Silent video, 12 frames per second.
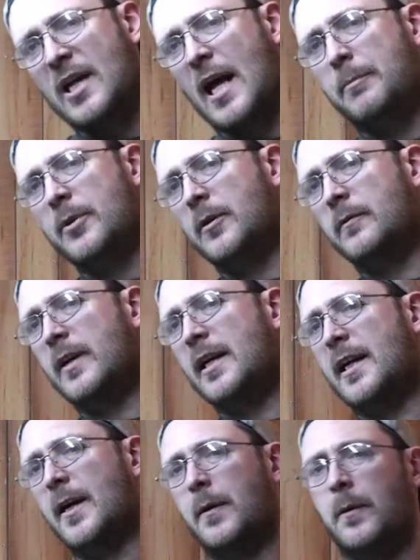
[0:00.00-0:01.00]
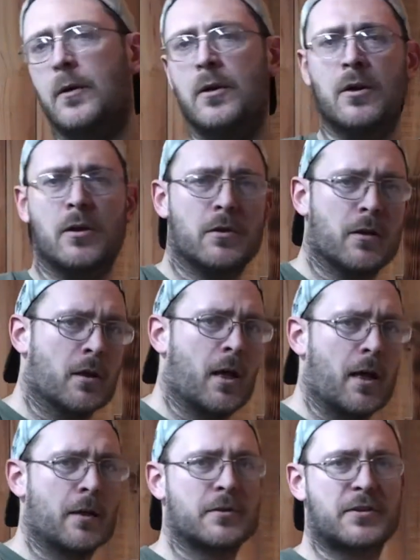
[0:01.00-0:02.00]
shop build video.
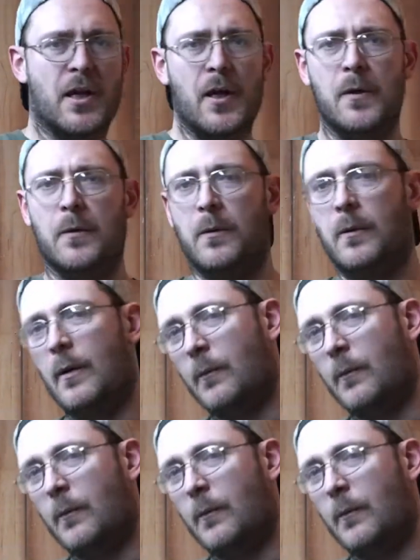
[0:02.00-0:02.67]
So,